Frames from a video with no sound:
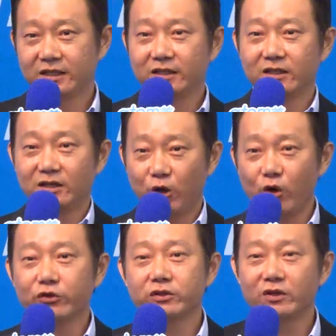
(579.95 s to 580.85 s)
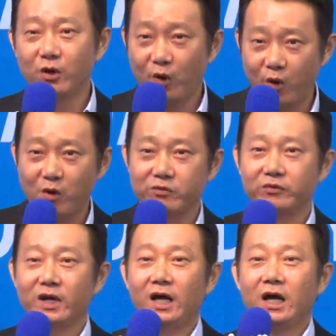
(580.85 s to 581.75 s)
the author of
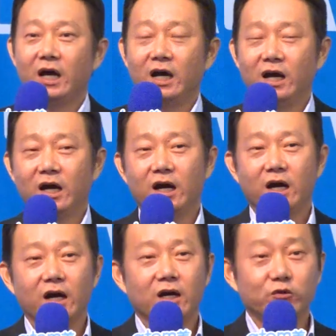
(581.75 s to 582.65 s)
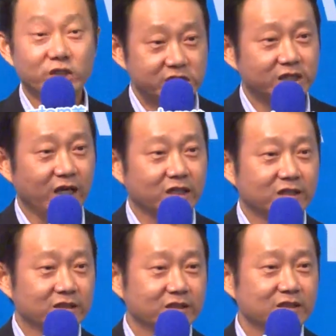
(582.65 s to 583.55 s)
Rich Dad,
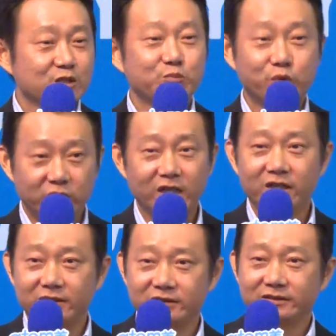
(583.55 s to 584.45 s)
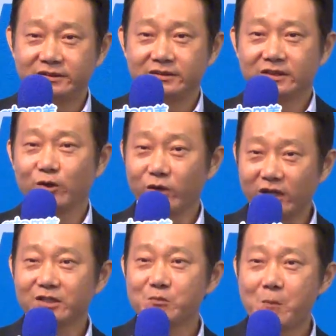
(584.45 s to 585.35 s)
Poor Dad,
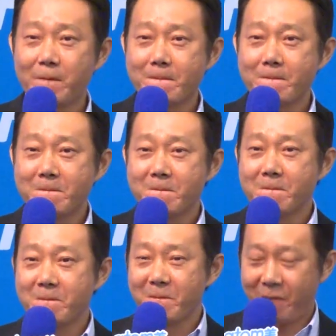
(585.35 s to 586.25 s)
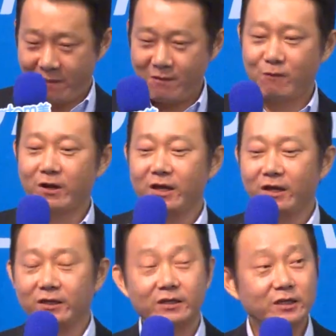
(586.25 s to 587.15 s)
correct?
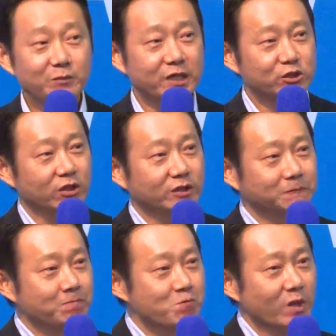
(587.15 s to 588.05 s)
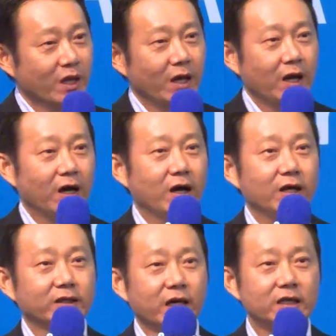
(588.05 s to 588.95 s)
Okay, he mentioned
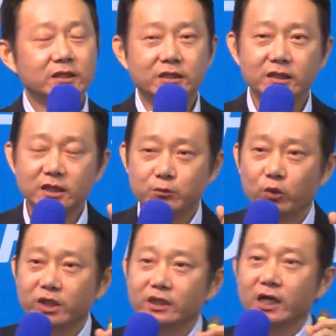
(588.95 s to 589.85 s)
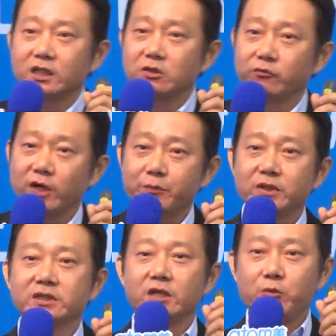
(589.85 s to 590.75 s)
more than
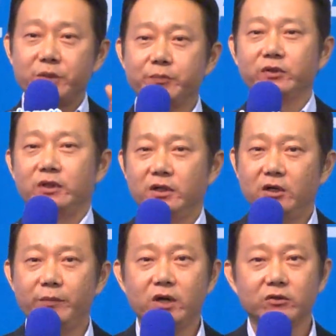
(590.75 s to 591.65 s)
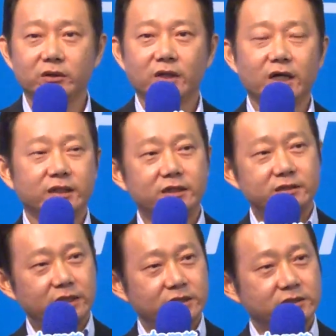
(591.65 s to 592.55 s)
95% of people, about
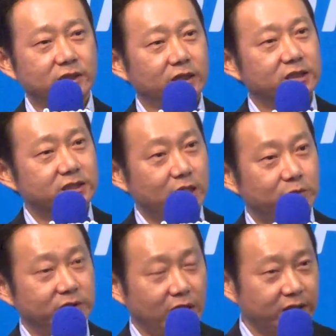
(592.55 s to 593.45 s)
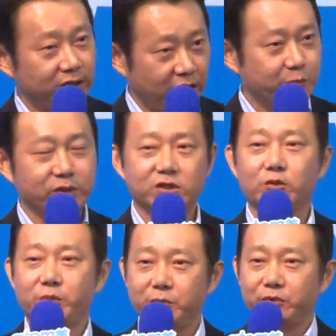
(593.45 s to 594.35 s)
96, 97, 98%
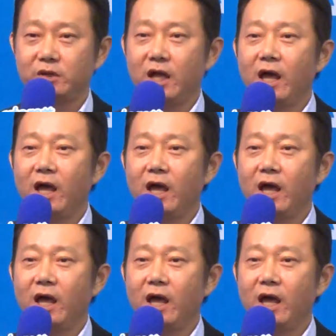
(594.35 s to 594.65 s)
of people,